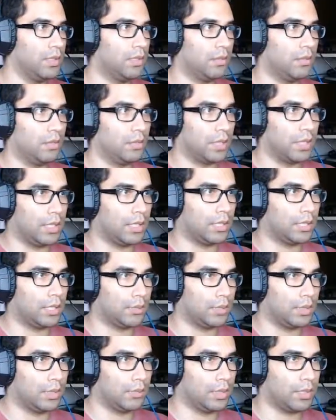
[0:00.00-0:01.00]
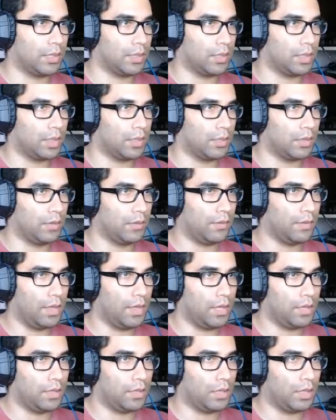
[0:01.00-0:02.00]
Look, lady, there's something missing I couldn't
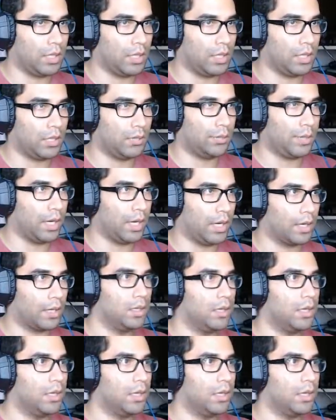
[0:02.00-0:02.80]
find. Your hair in the bag.